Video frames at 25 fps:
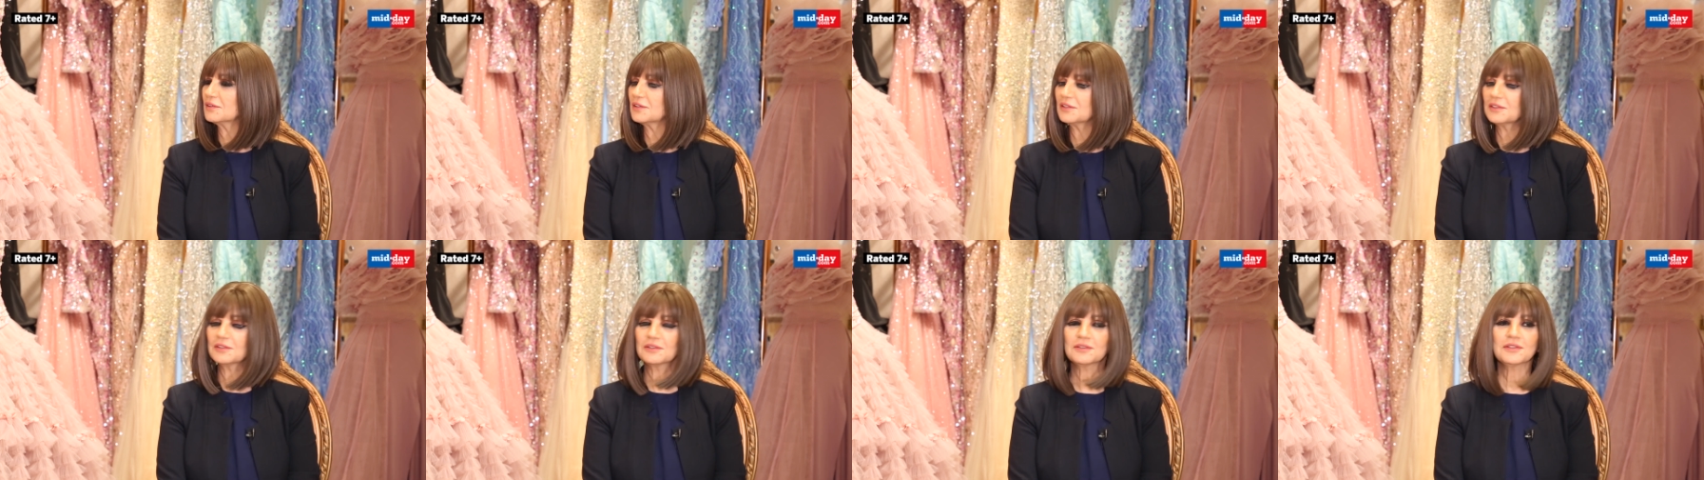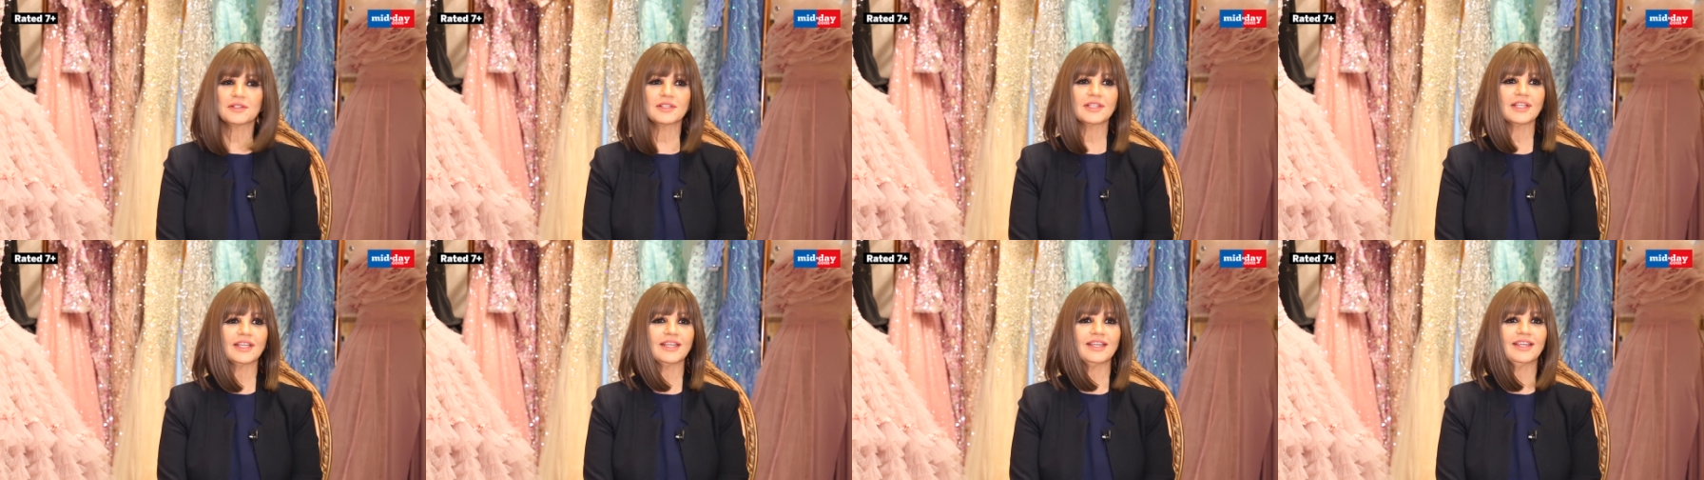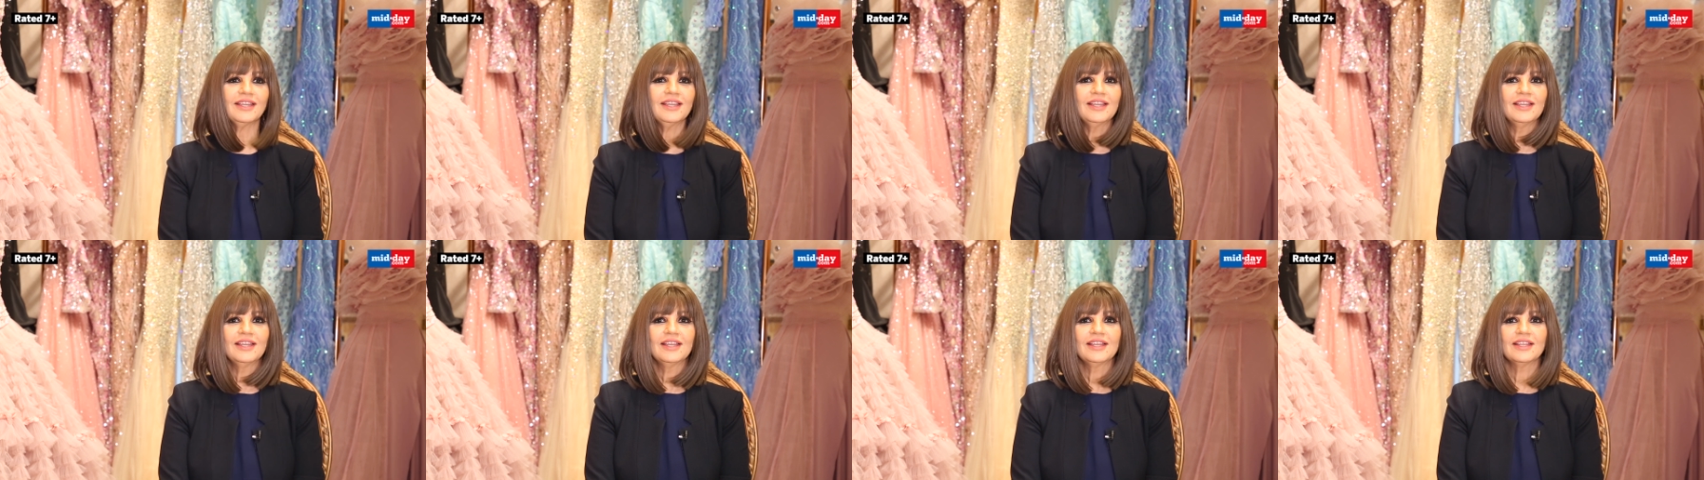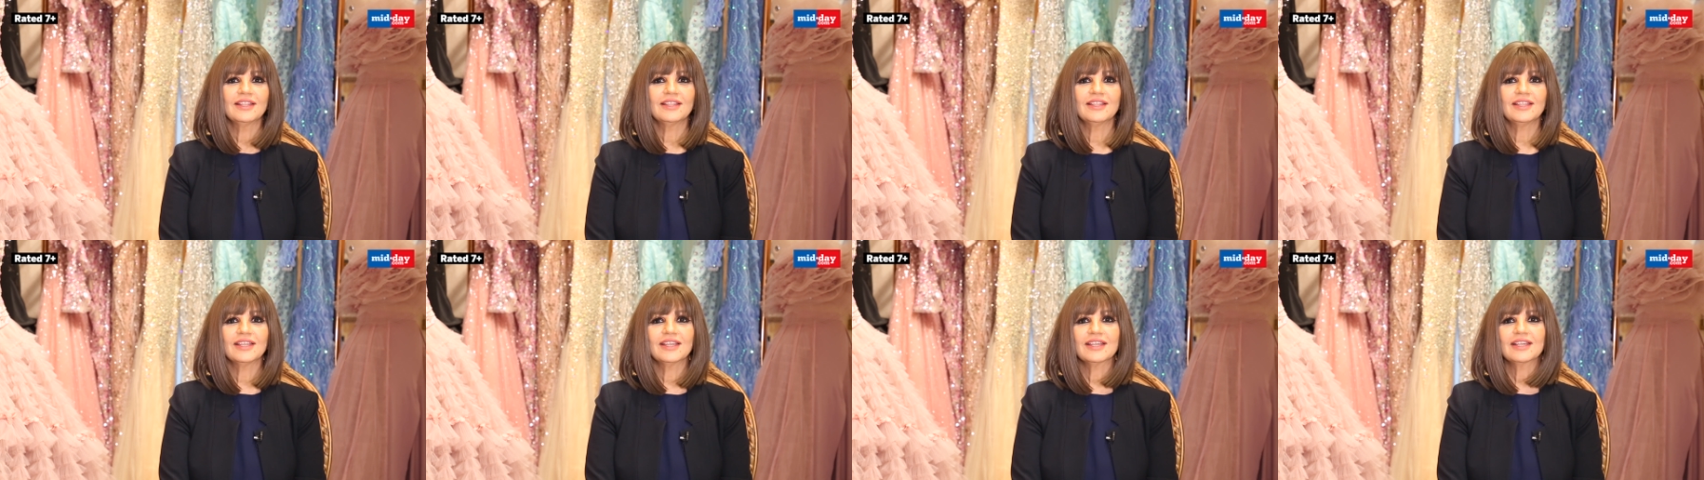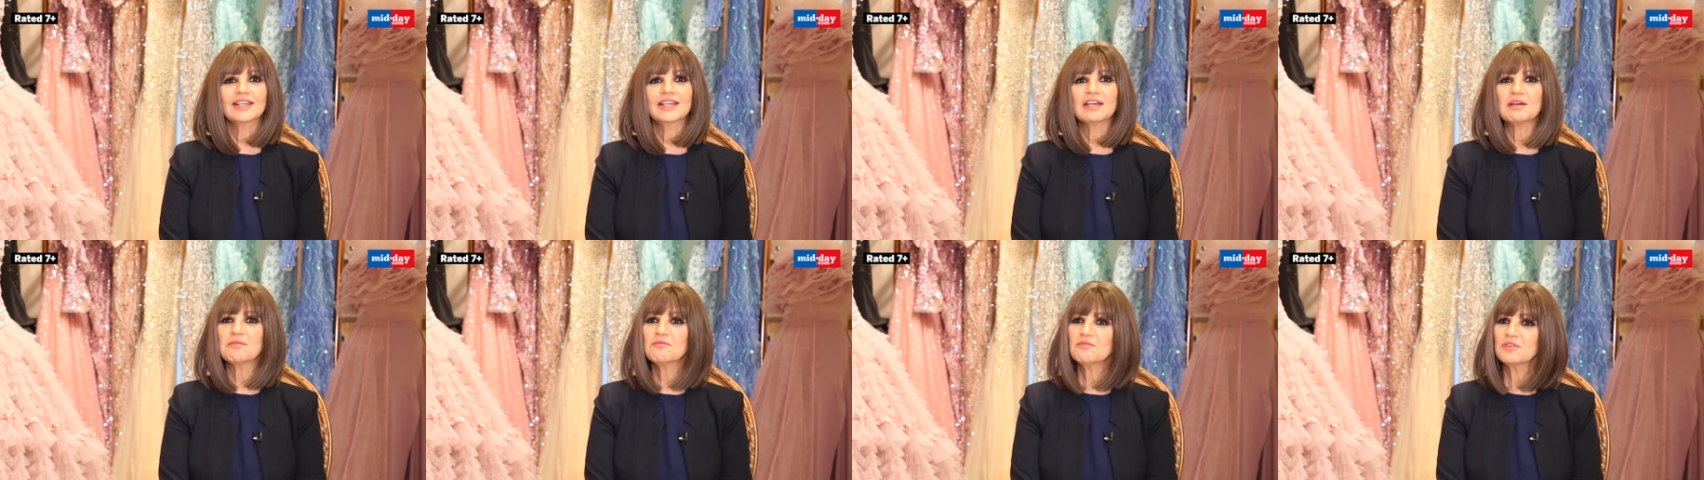You know, they they
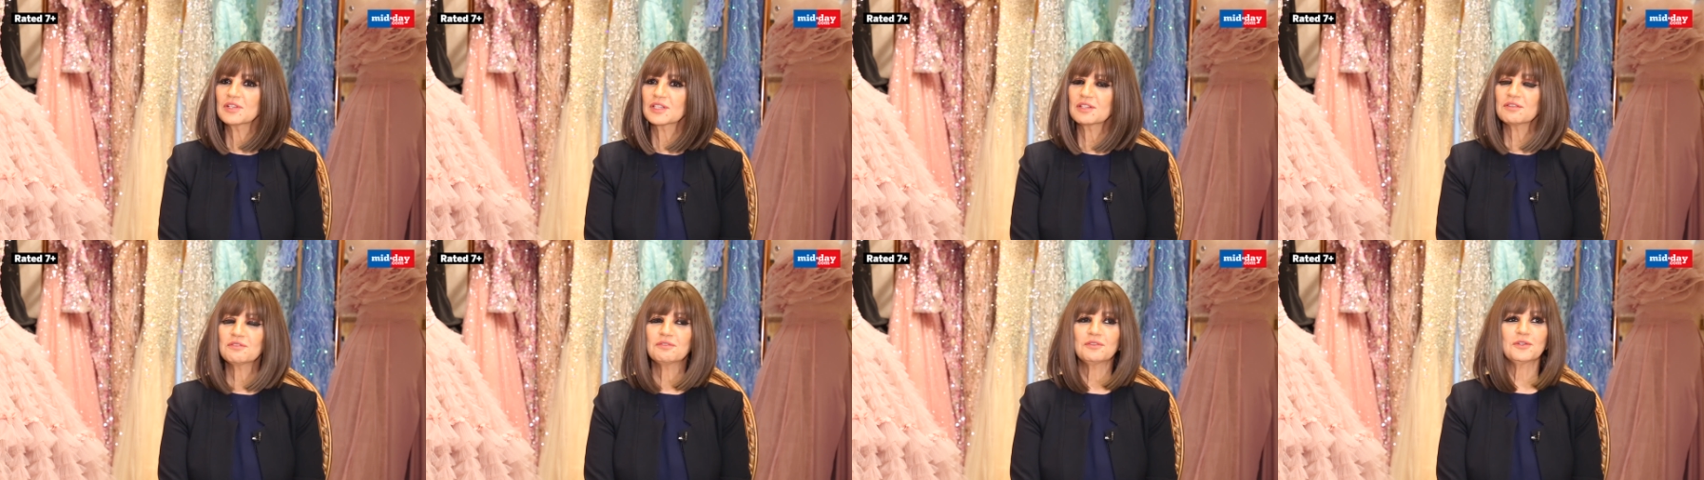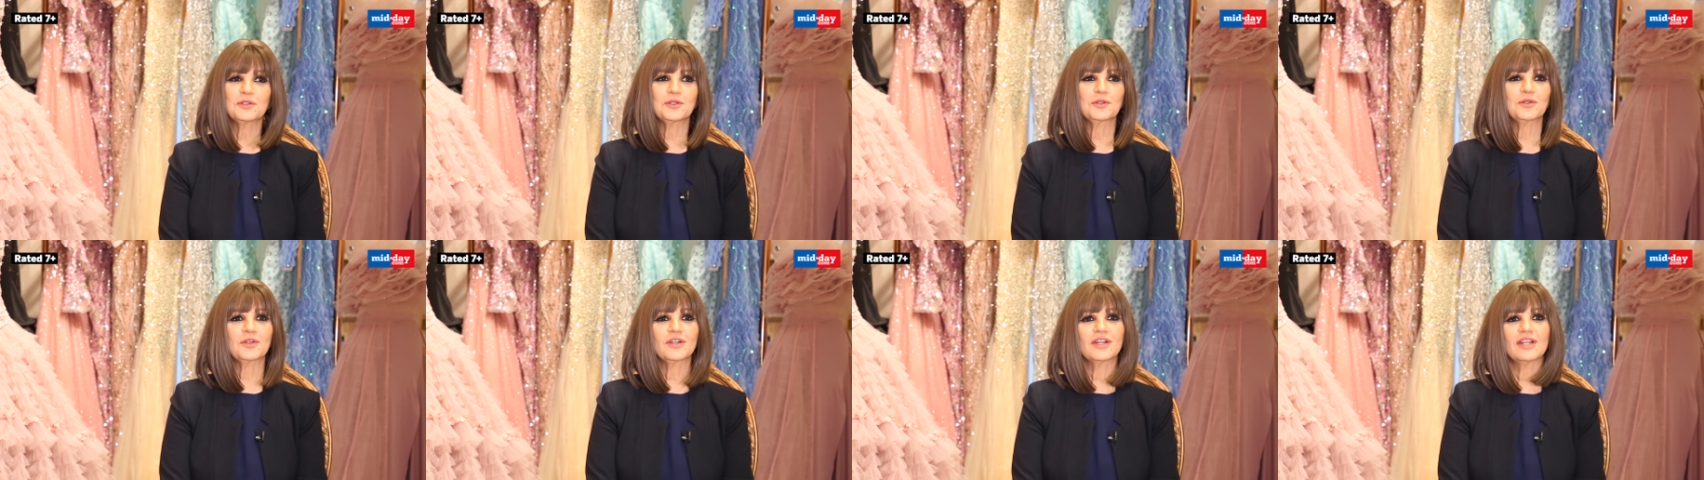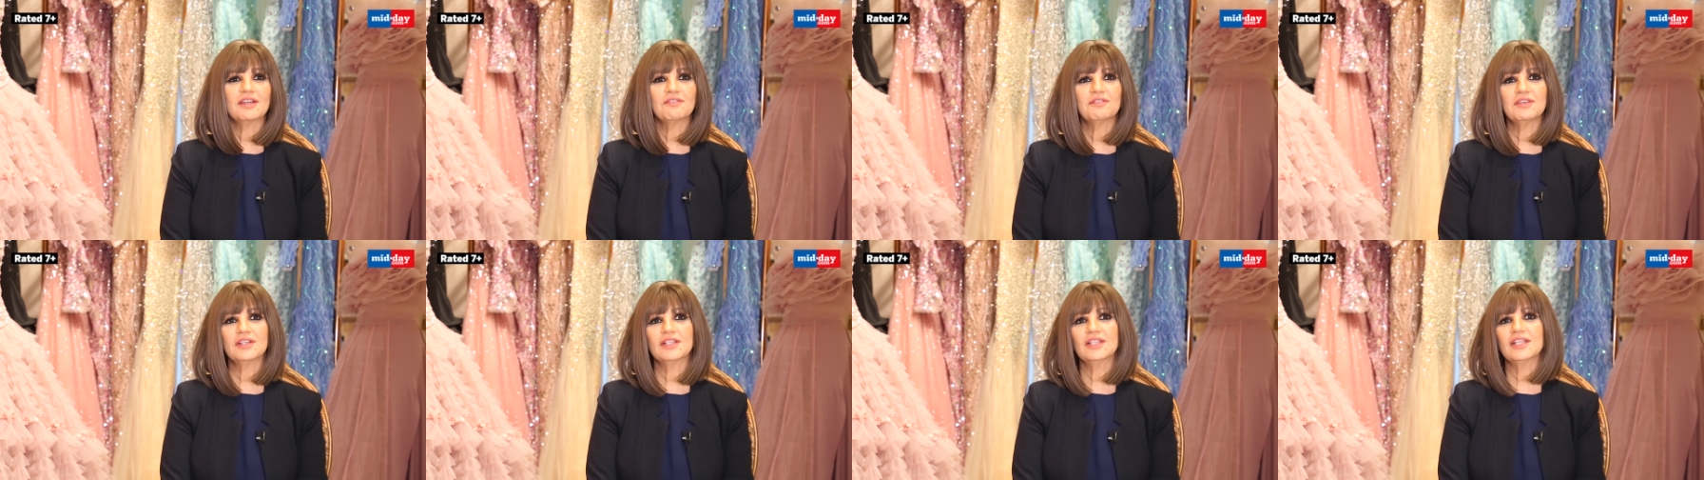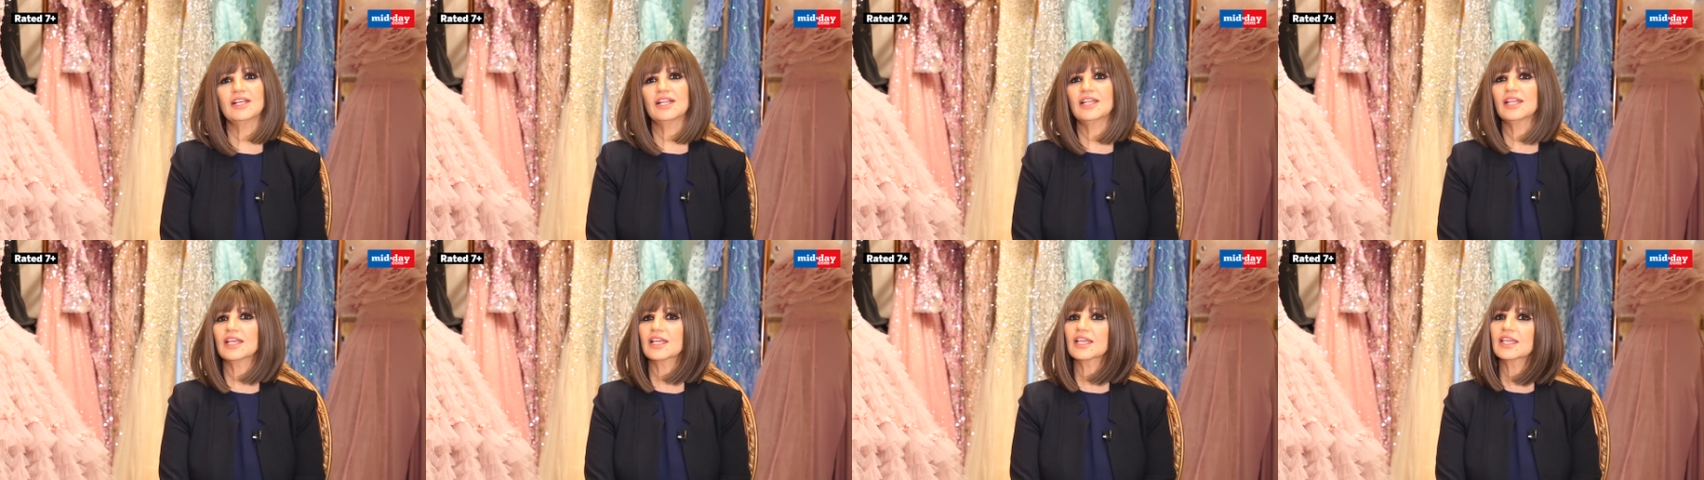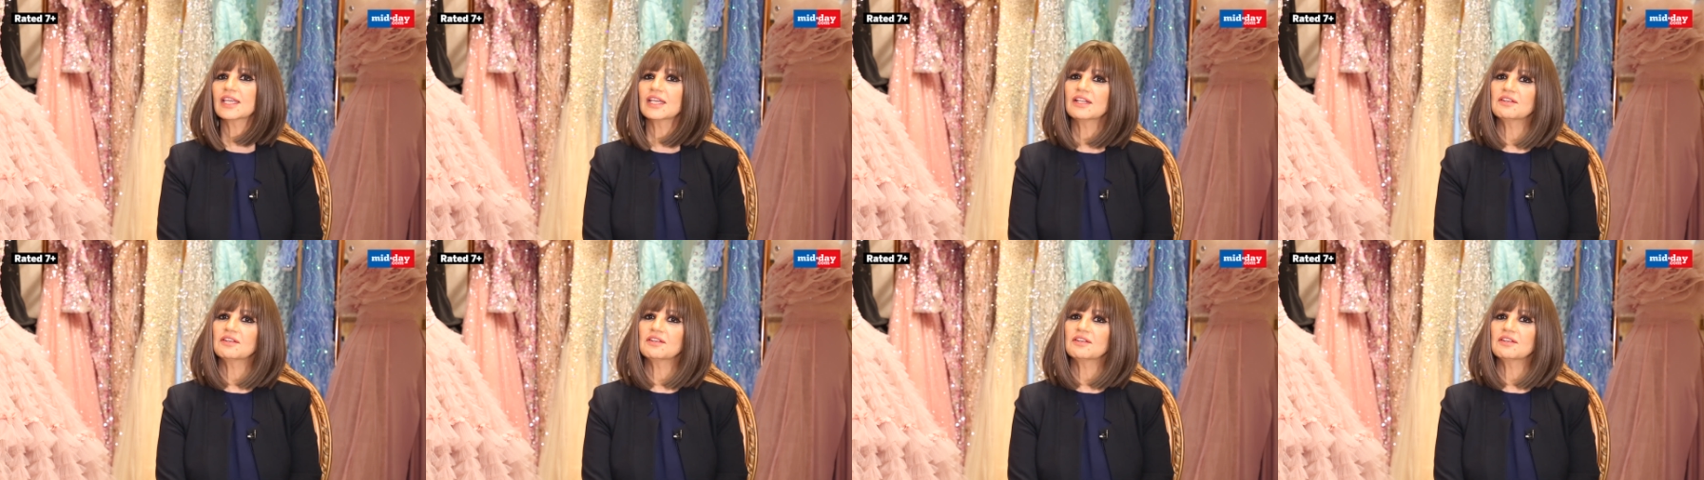come with a photograph and they're like,